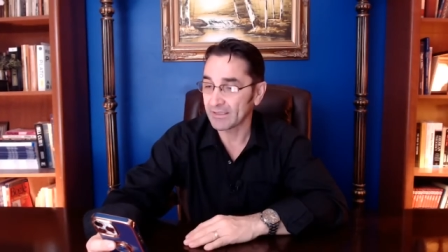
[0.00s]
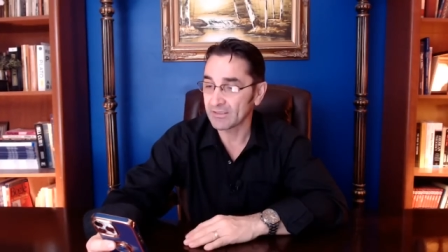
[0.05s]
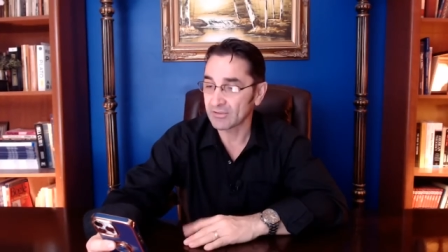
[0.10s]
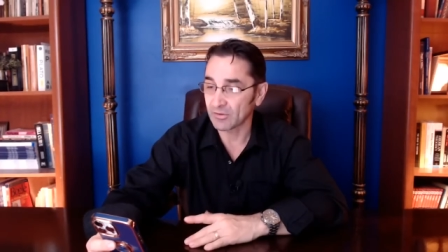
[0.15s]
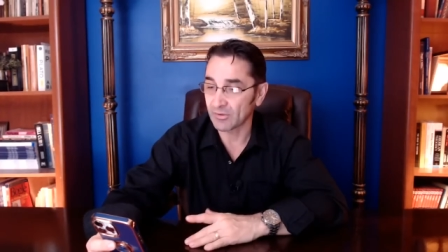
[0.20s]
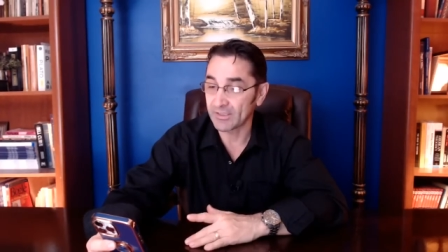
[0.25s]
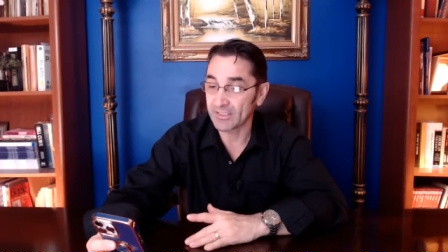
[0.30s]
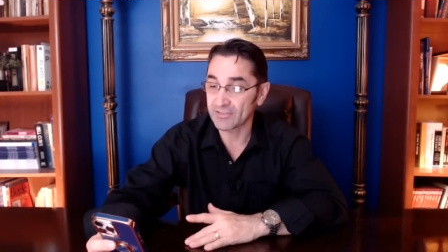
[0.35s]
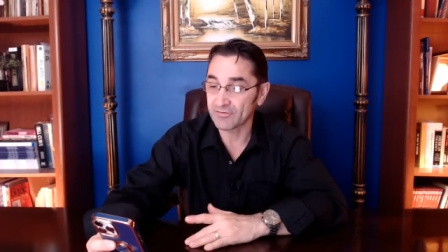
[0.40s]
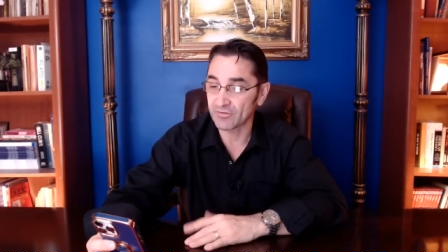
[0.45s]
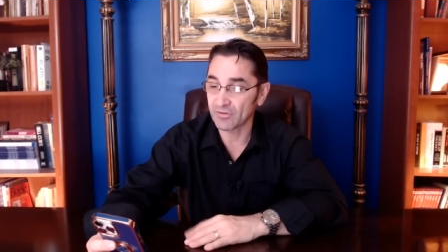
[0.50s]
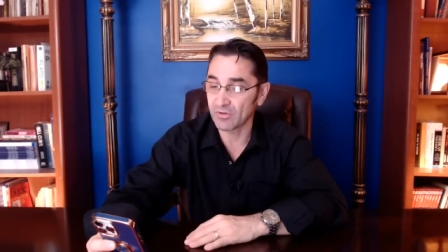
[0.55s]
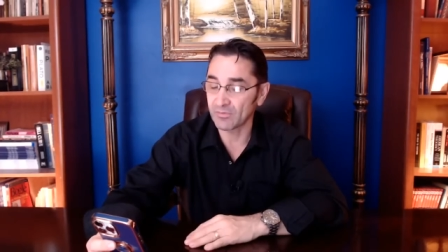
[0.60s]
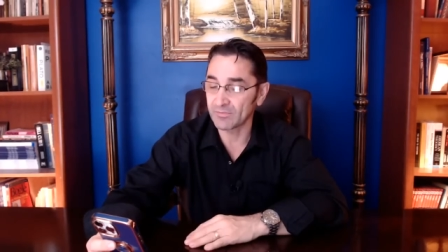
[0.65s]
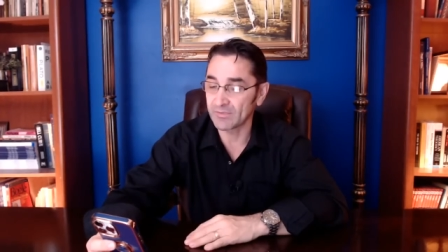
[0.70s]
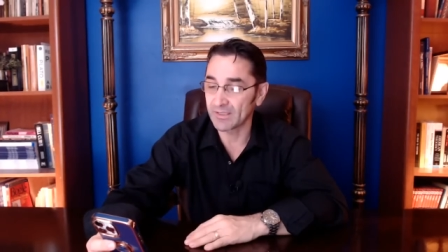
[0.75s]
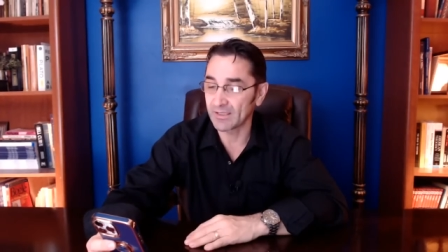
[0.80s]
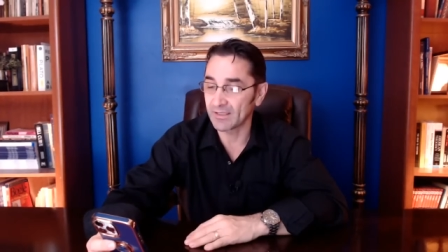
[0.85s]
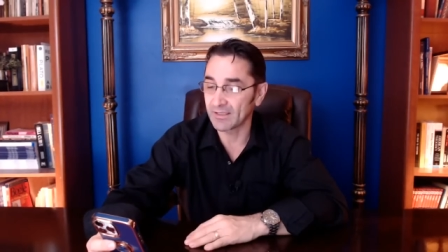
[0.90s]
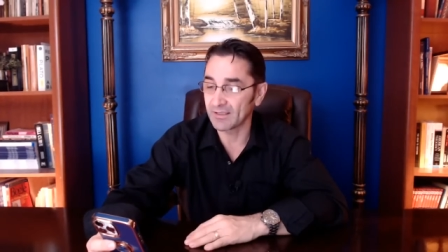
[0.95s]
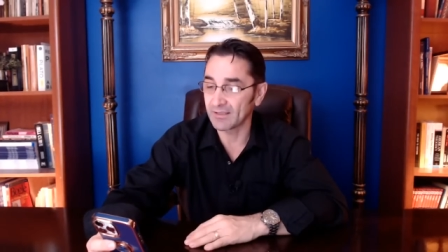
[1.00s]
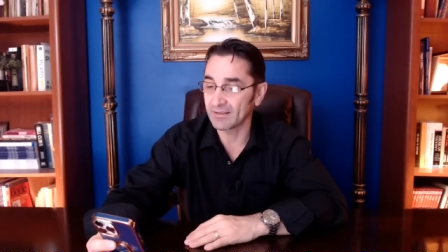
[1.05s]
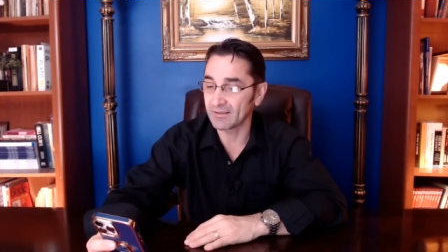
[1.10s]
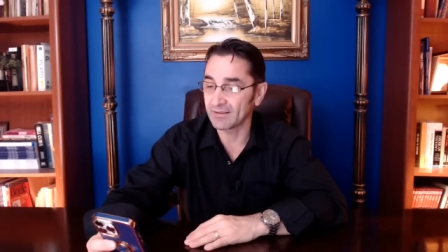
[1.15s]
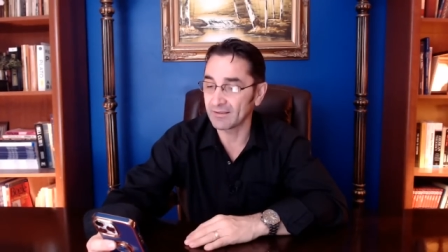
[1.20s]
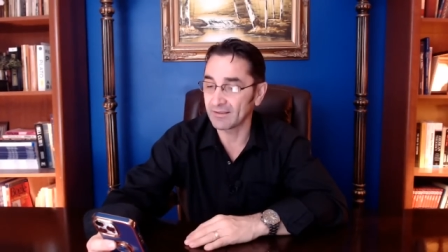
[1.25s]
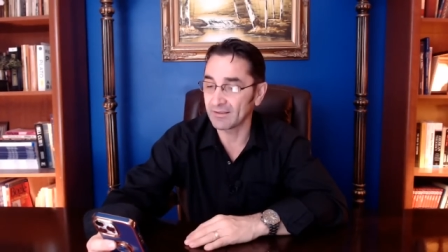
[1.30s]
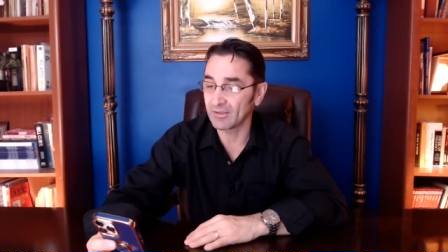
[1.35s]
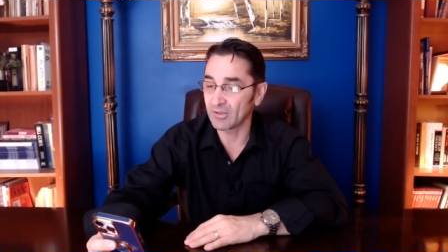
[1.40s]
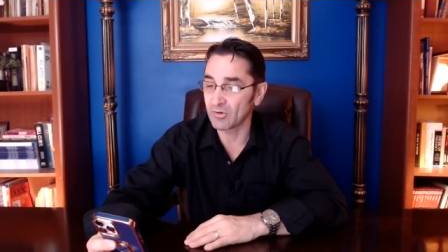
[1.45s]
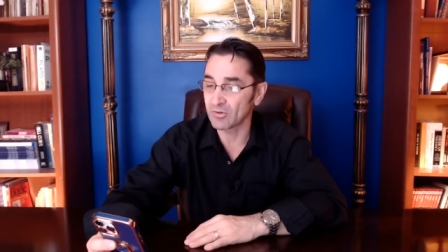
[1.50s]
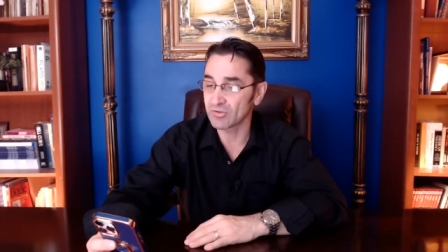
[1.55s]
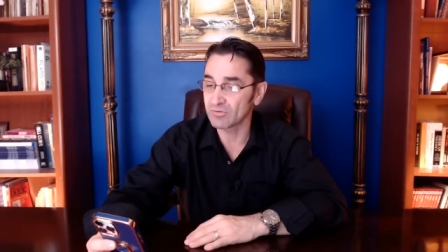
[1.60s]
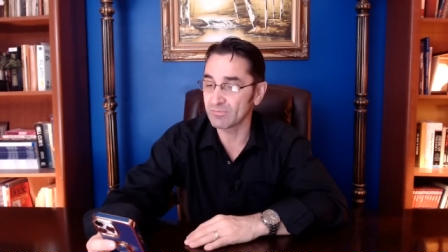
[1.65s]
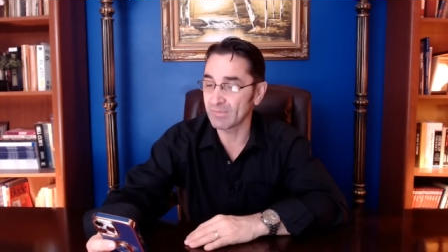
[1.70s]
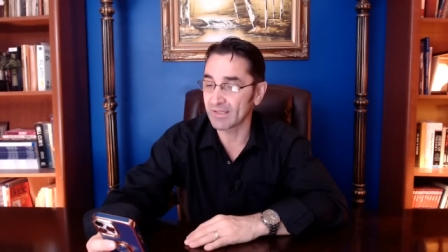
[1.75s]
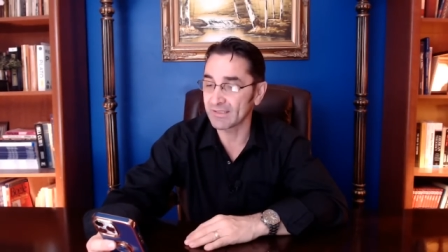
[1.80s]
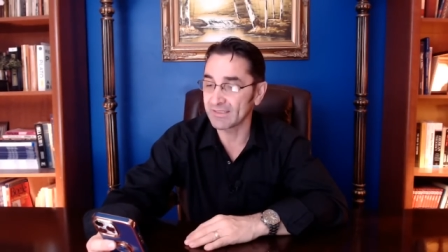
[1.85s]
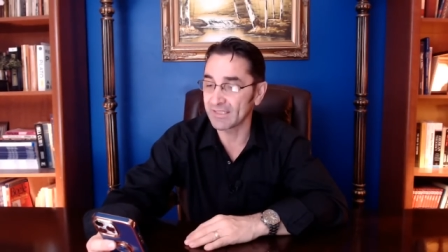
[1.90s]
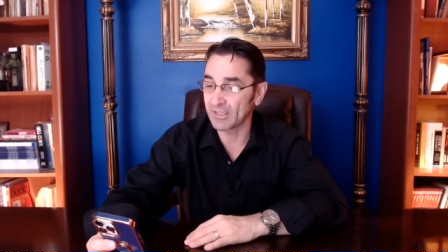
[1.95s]
so he's from the
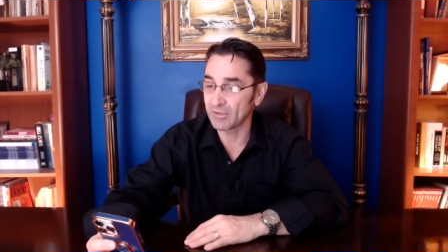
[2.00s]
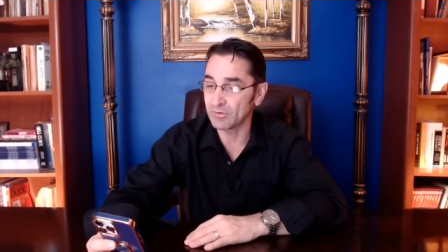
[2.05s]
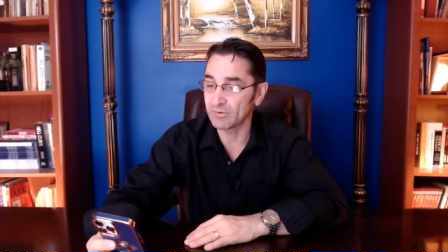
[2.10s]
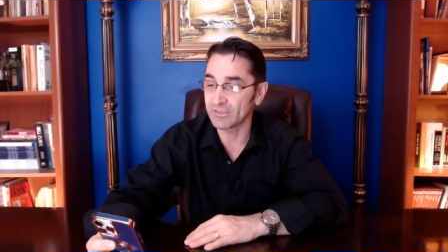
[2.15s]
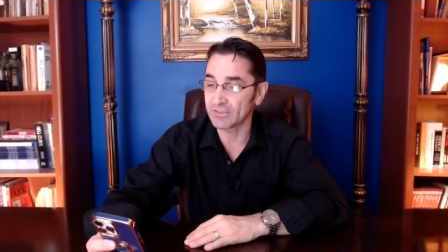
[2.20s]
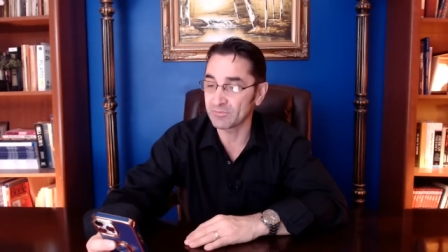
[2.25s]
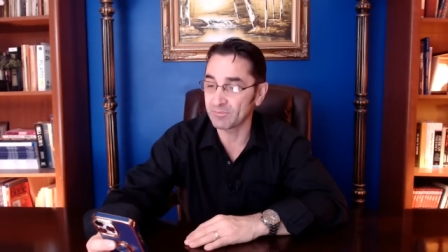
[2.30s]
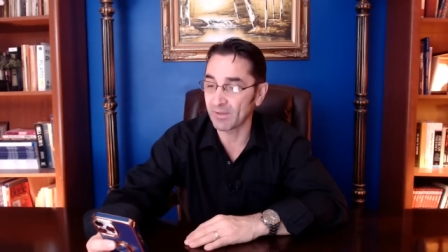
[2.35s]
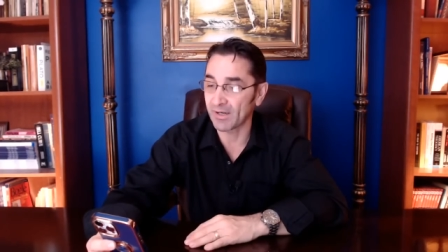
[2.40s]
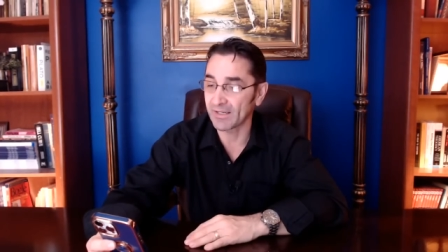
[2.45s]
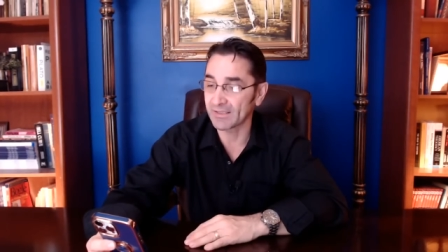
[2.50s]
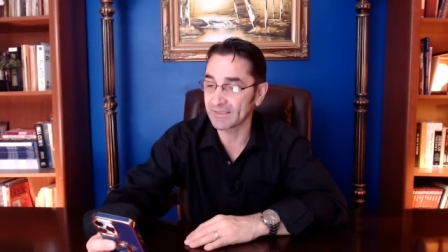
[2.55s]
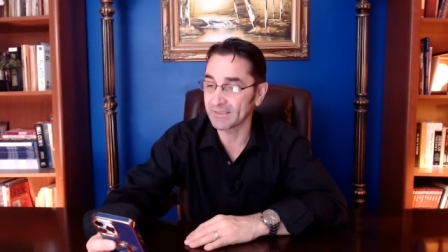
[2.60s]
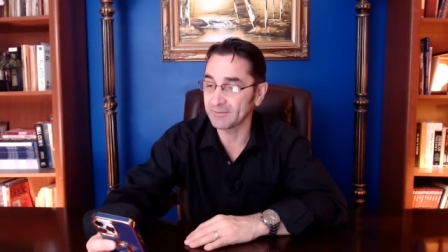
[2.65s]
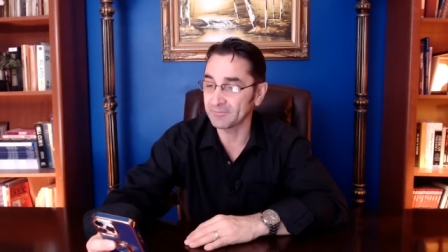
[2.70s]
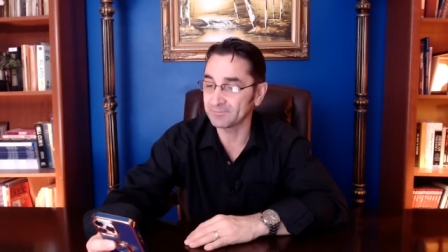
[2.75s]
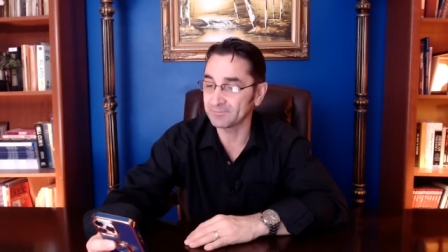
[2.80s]
Otzma Yehudit's party,